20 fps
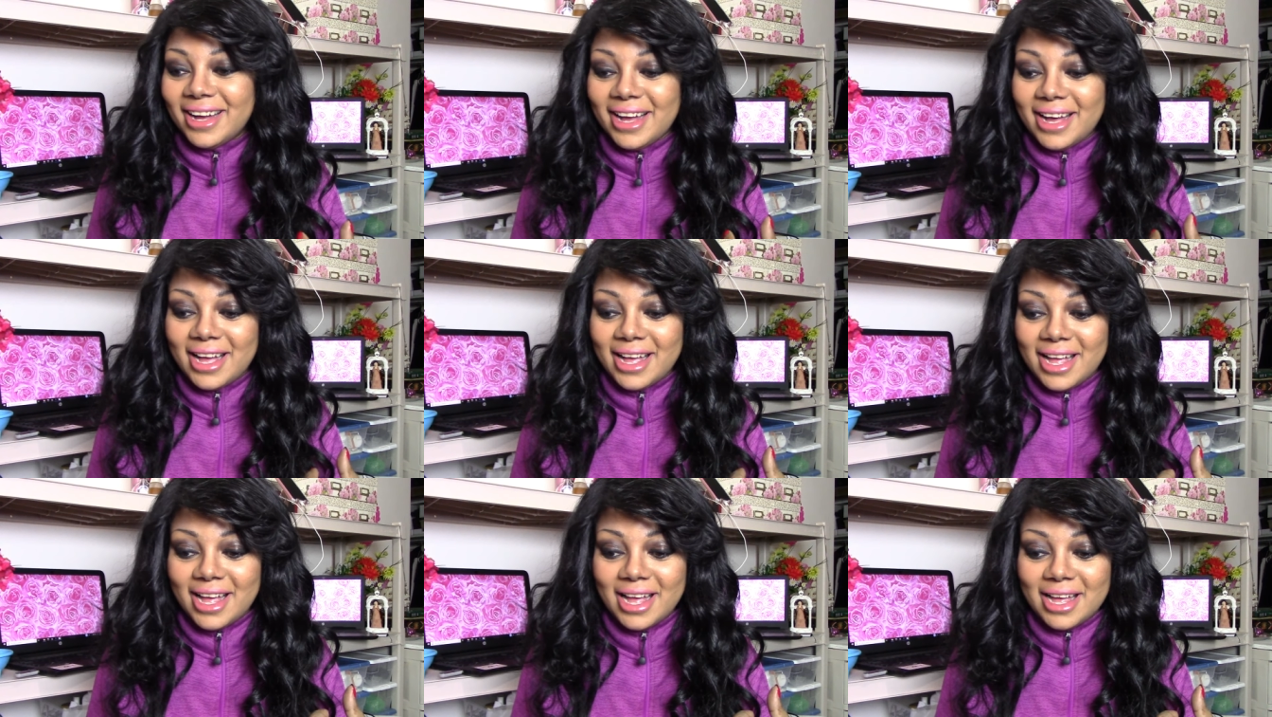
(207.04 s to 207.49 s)

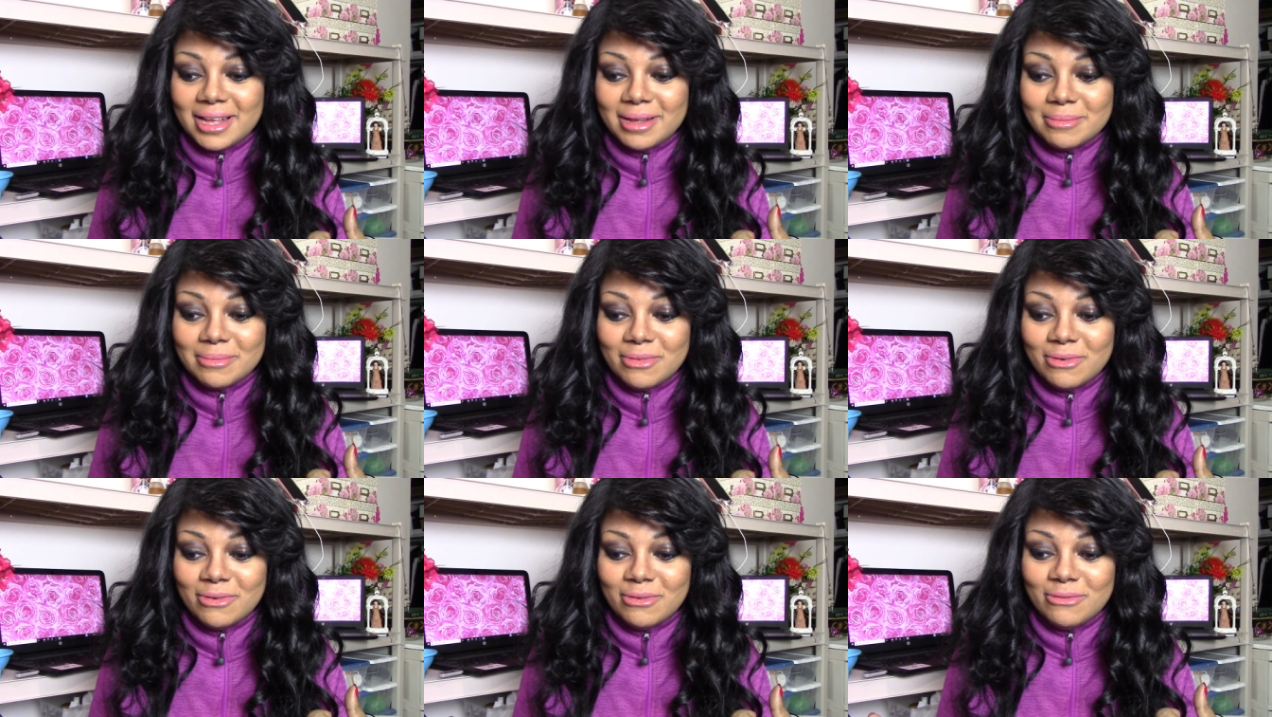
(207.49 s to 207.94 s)
I,
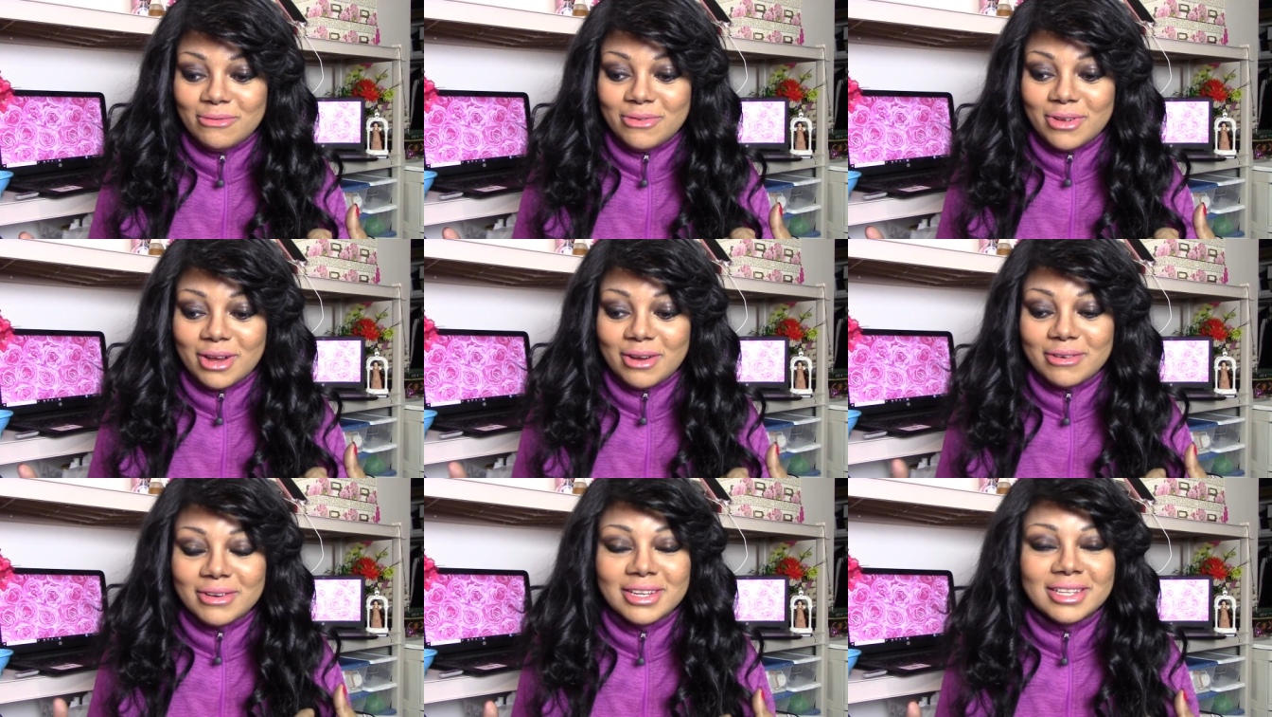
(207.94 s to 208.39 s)
I'm
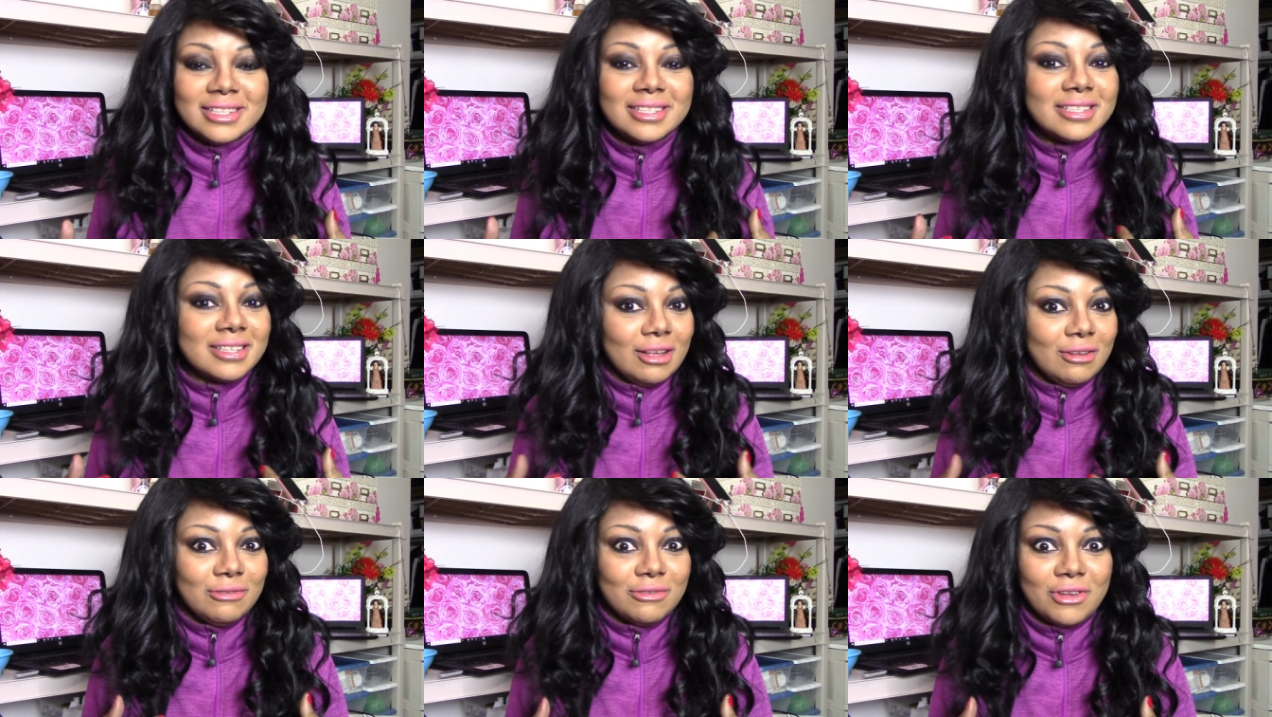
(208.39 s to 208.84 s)
very
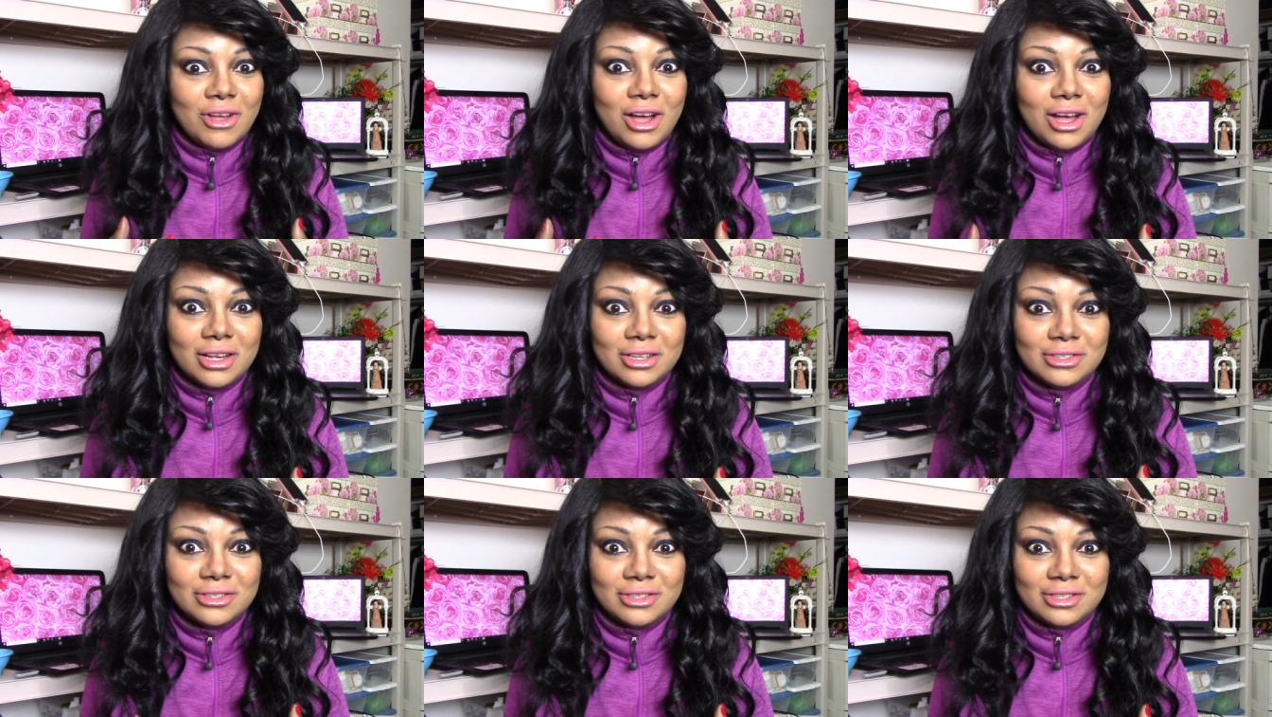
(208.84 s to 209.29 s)
self
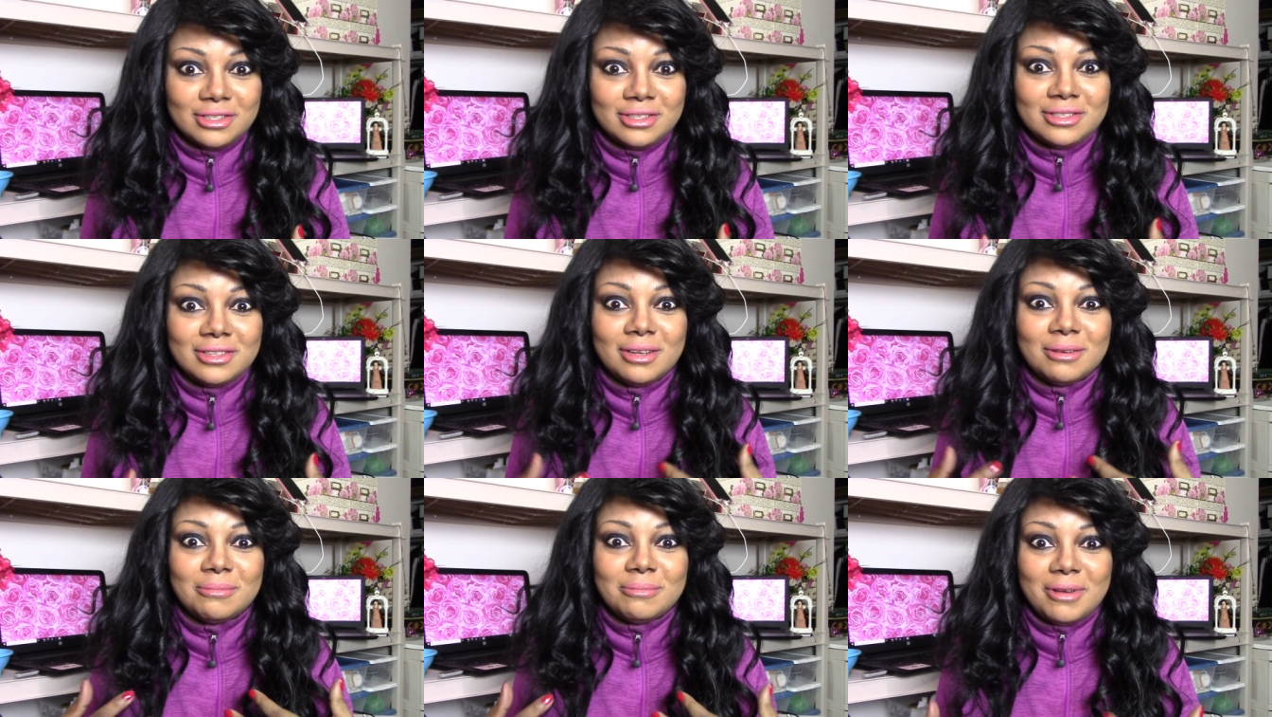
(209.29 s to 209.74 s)

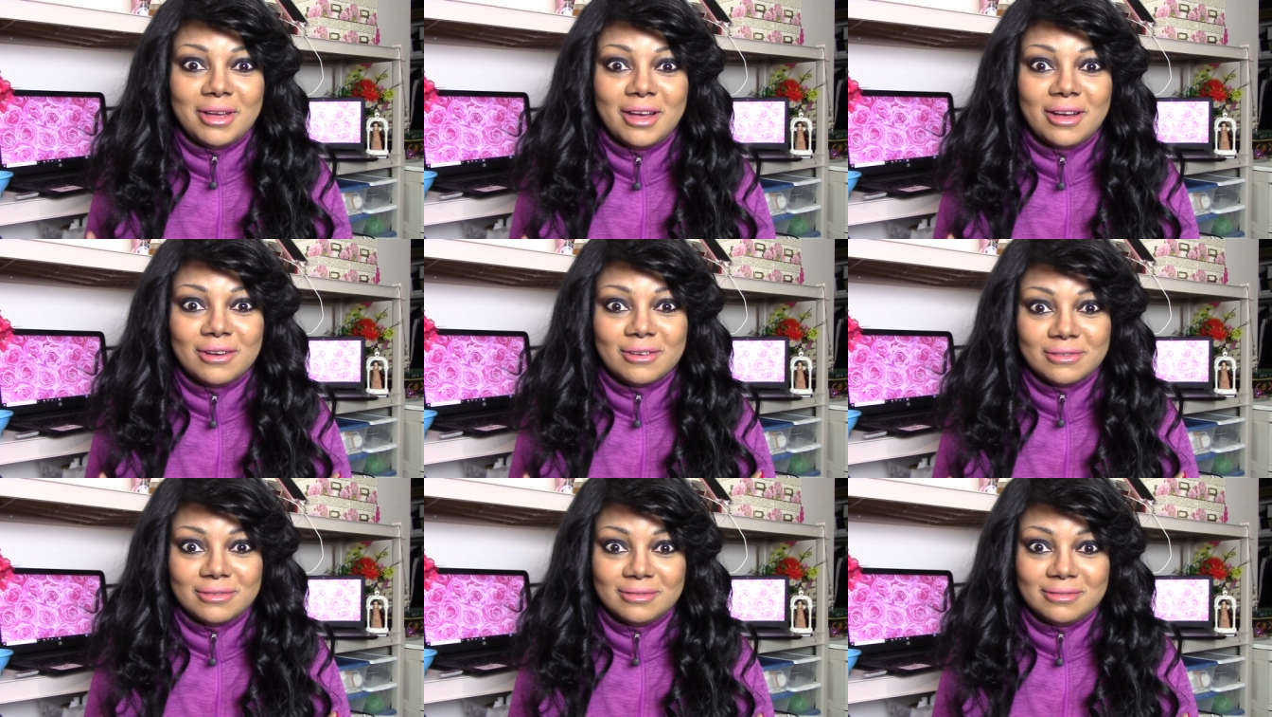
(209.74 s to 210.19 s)
conscious
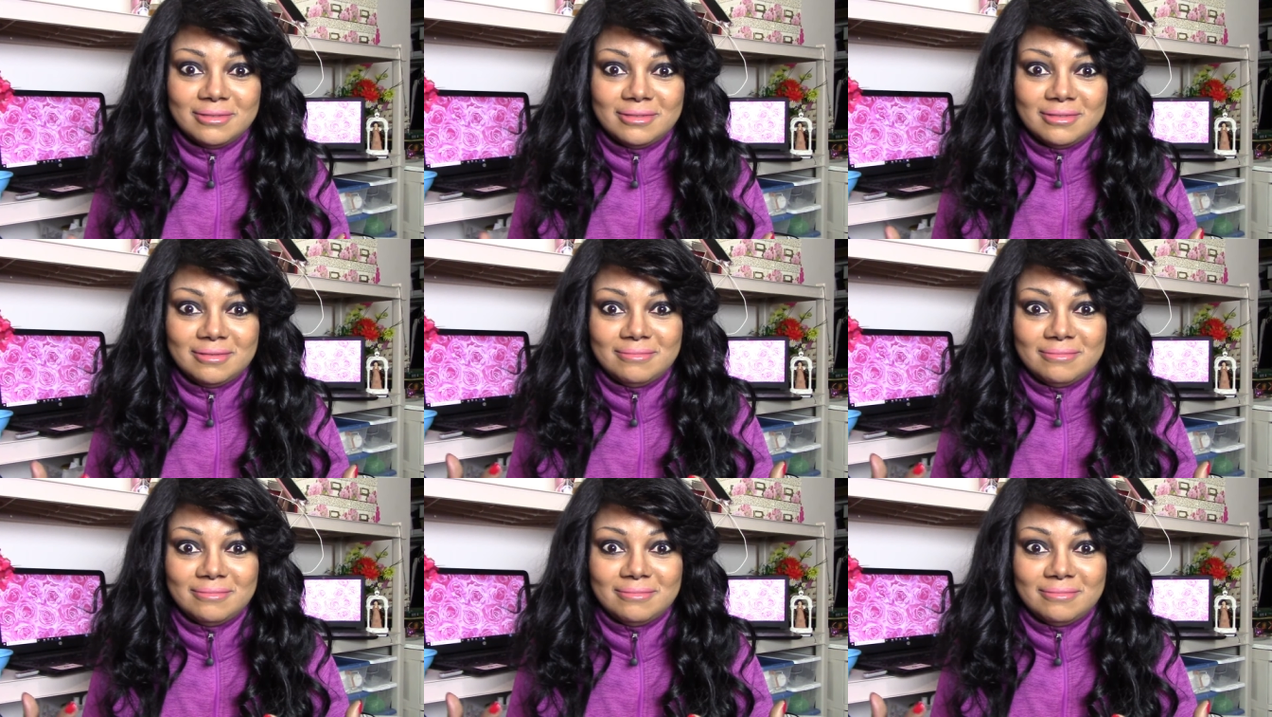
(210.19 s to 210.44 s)
about